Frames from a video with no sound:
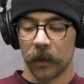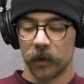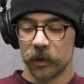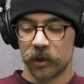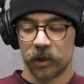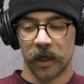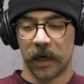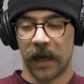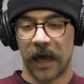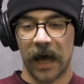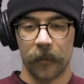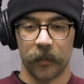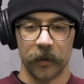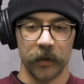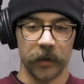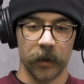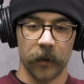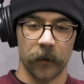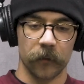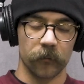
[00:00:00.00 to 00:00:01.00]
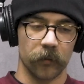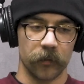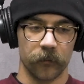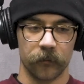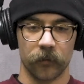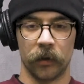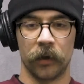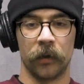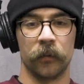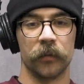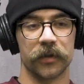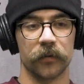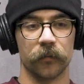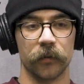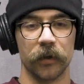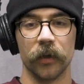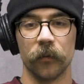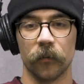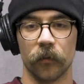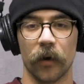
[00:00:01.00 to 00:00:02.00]
shit happened. You know, Vernon was a
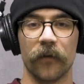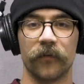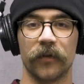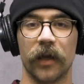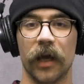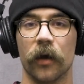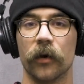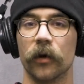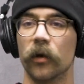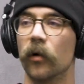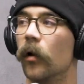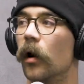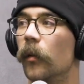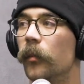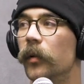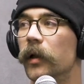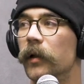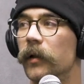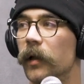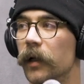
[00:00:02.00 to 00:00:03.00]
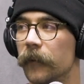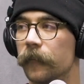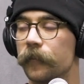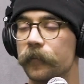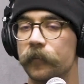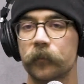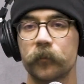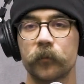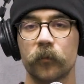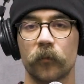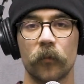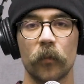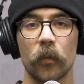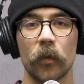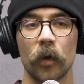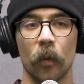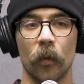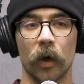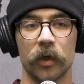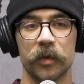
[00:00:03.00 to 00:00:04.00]
really rough town to grow up in. Like,
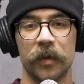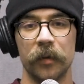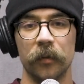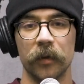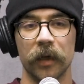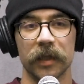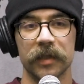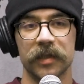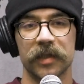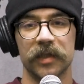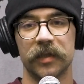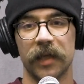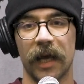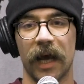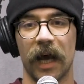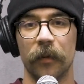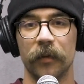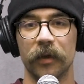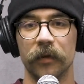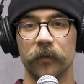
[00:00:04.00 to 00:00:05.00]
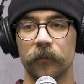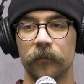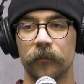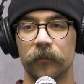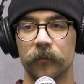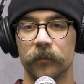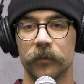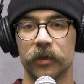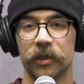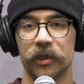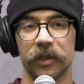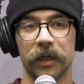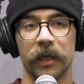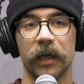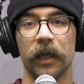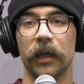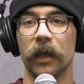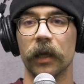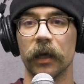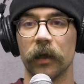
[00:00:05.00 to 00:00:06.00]
watch people get stabbed and shit
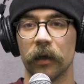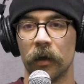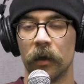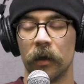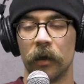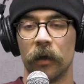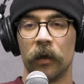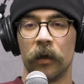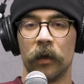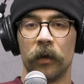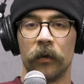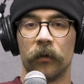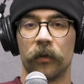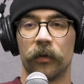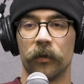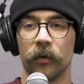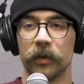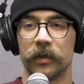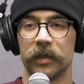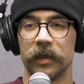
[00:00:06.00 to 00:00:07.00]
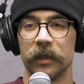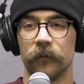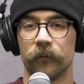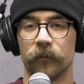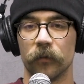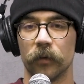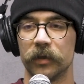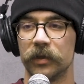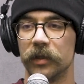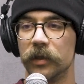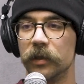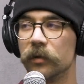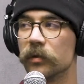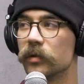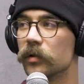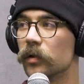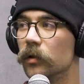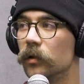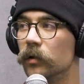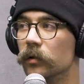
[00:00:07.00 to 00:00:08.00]
at like 13, 14 years
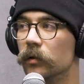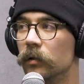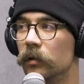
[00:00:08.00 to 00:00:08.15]
old,